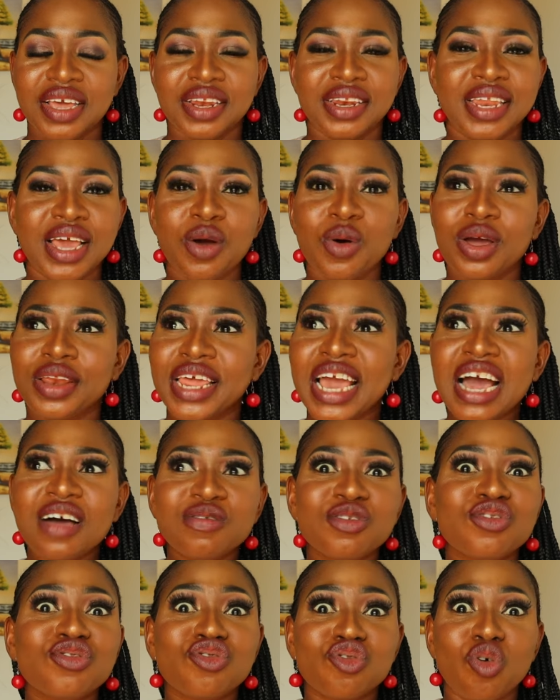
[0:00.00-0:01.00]
they, they
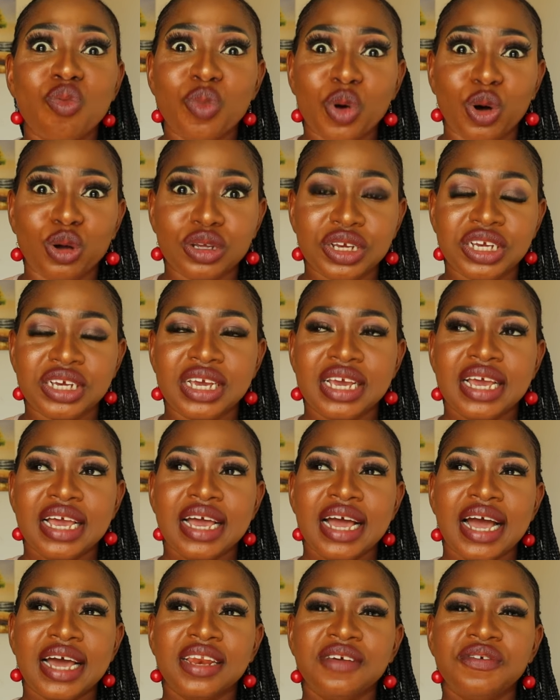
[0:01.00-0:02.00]
have so much
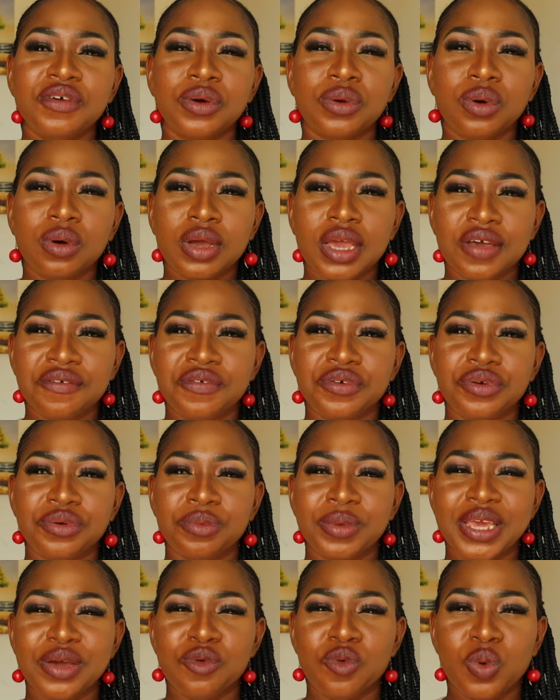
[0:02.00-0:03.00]
and if you're not careful you
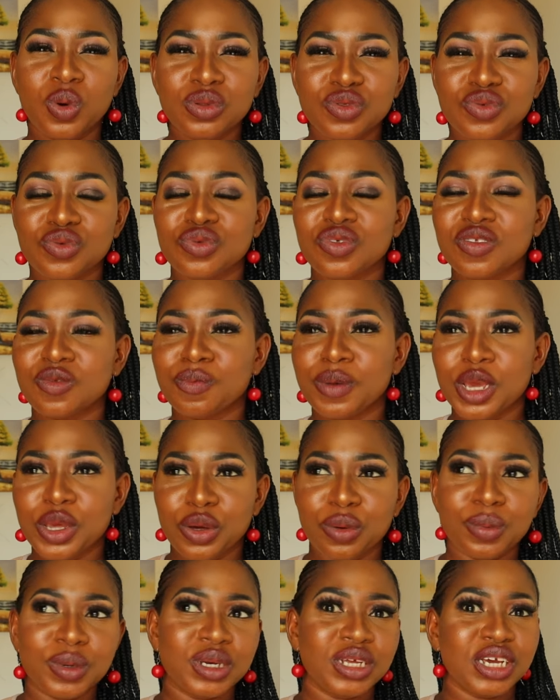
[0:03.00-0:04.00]
may want to spend
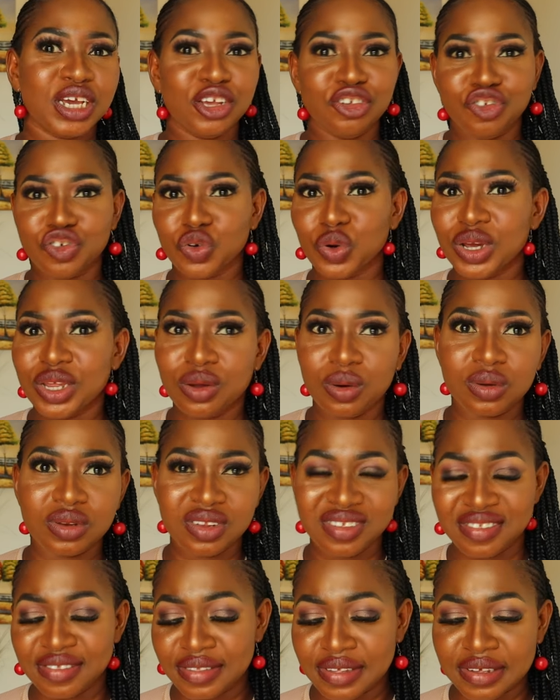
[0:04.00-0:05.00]
your money enjoying all
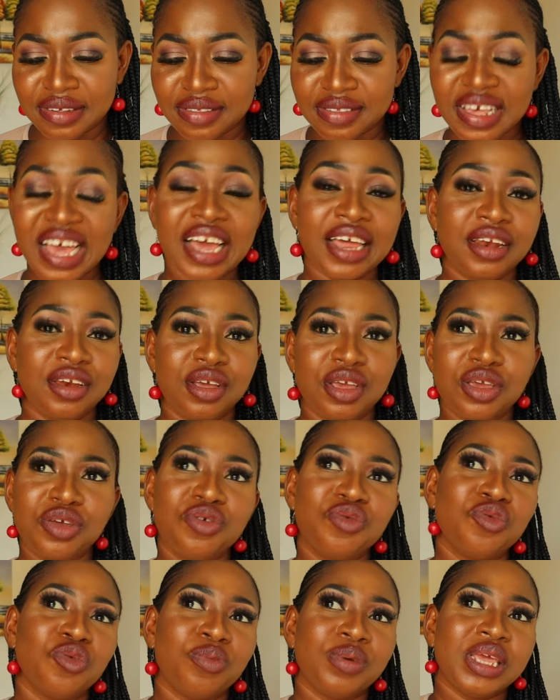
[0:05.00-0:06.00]
these things and
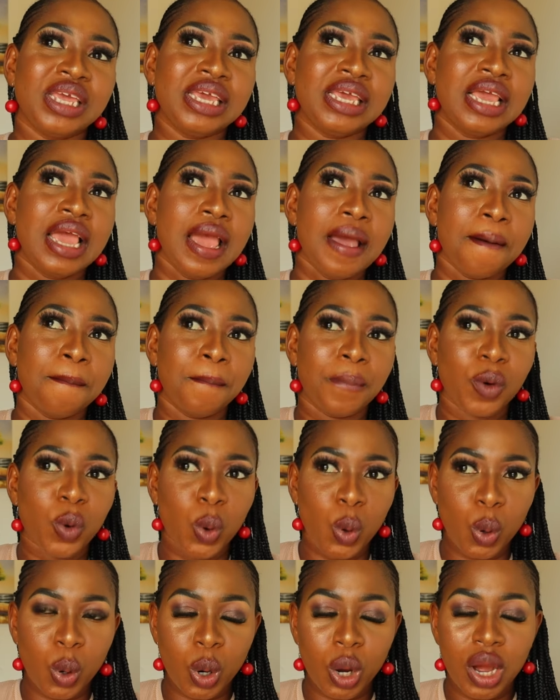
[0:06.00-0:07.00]
you will be
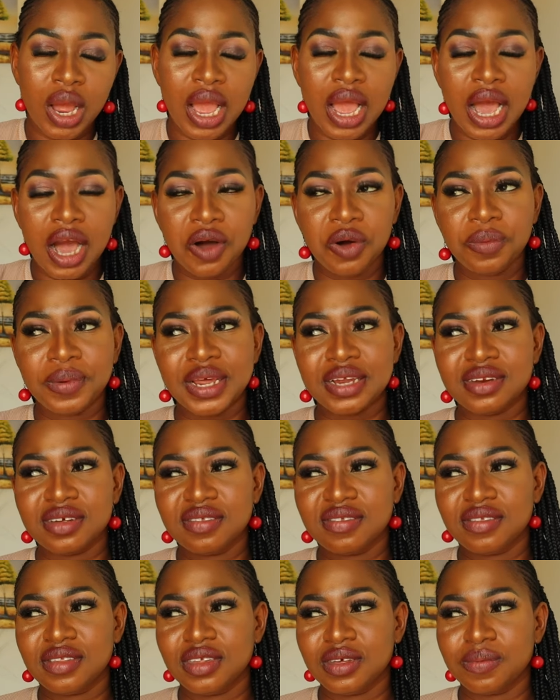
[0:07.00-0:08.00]
broke i hope that
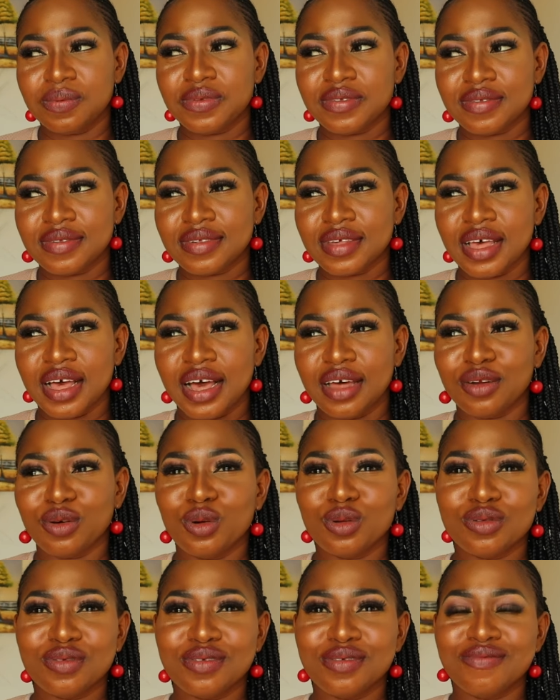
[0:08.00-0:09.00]
these tips are
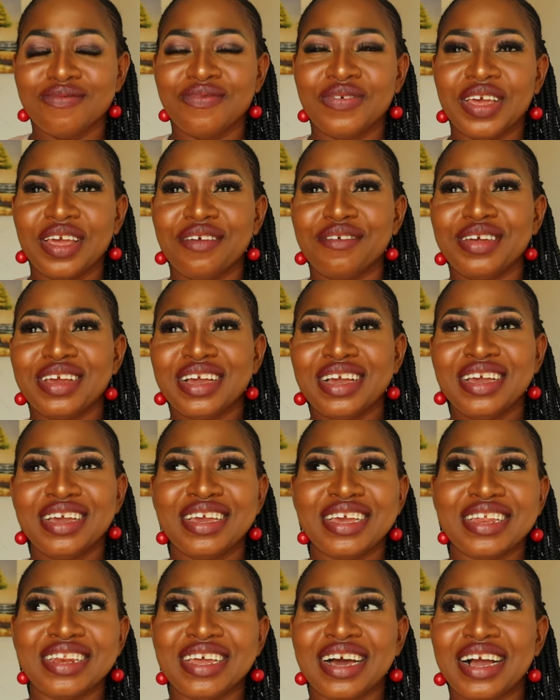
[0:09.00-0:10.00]
not very
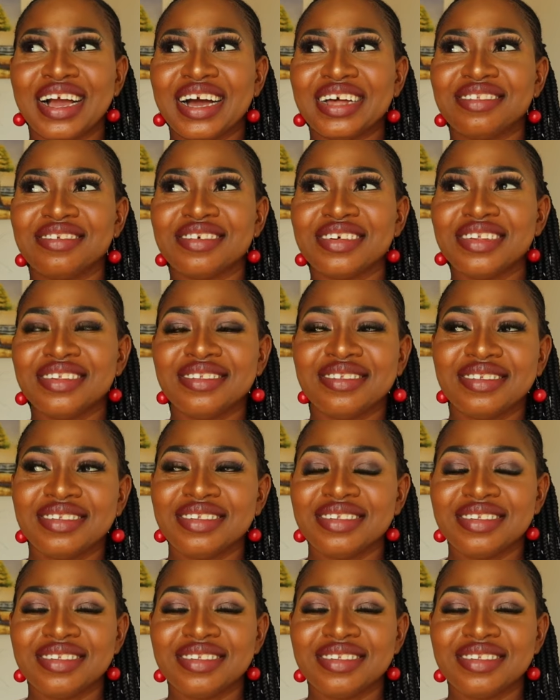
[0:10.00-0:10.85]
kindergarten